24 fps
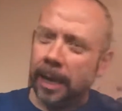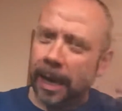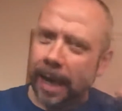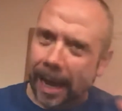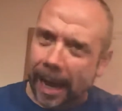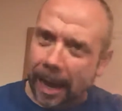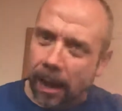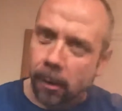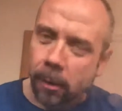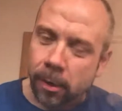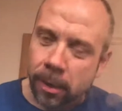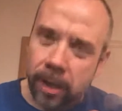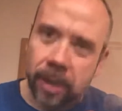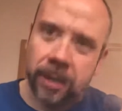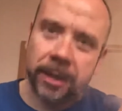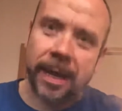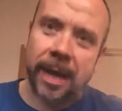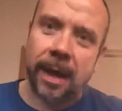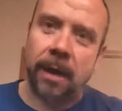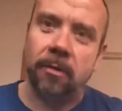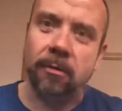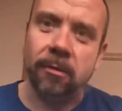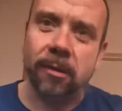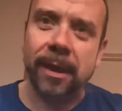Out and
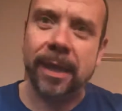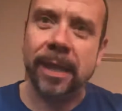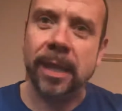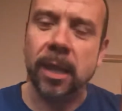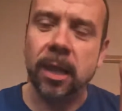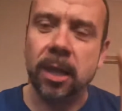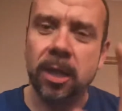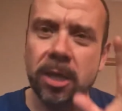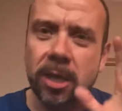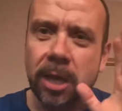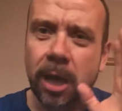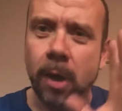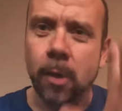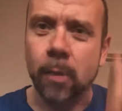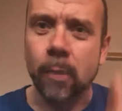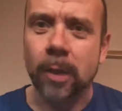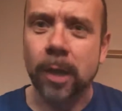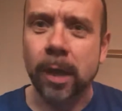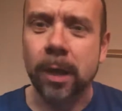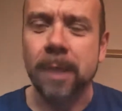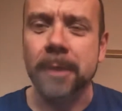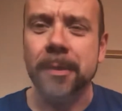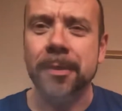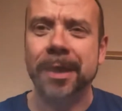outright
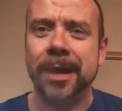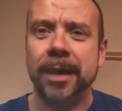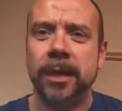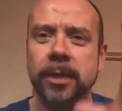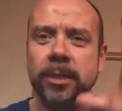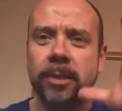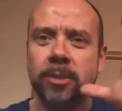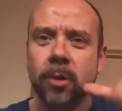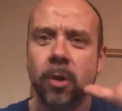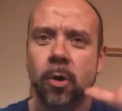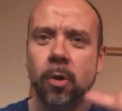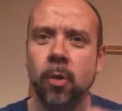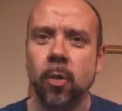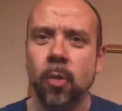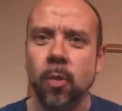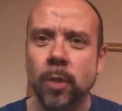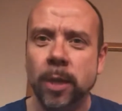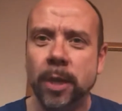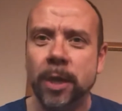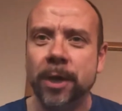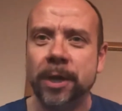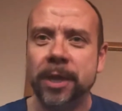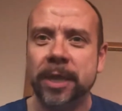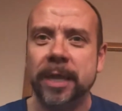cola. That is all
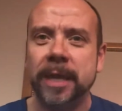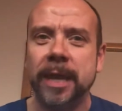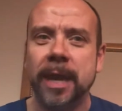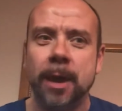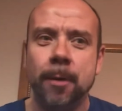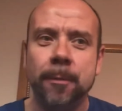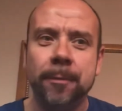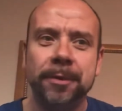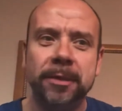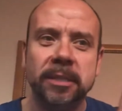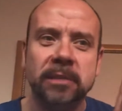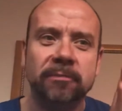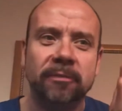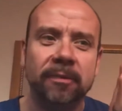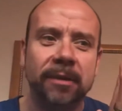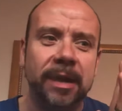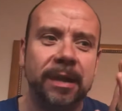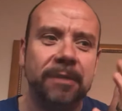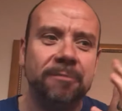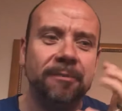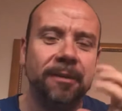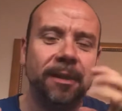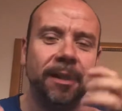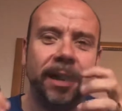you're going to get with this
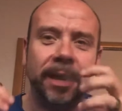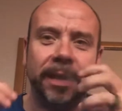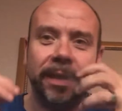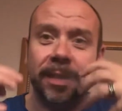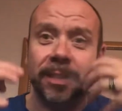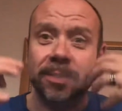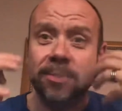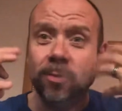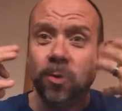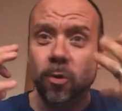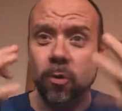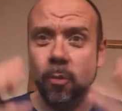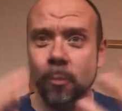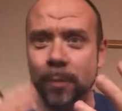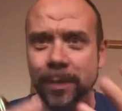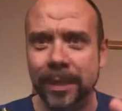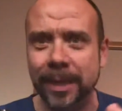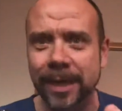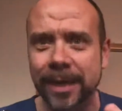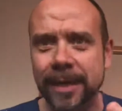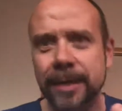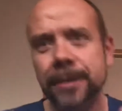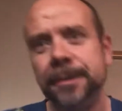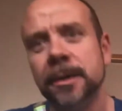flavour, and that's all we
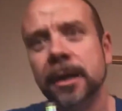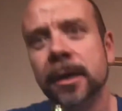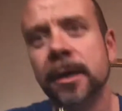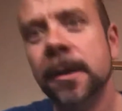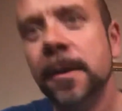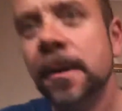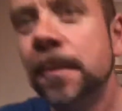need.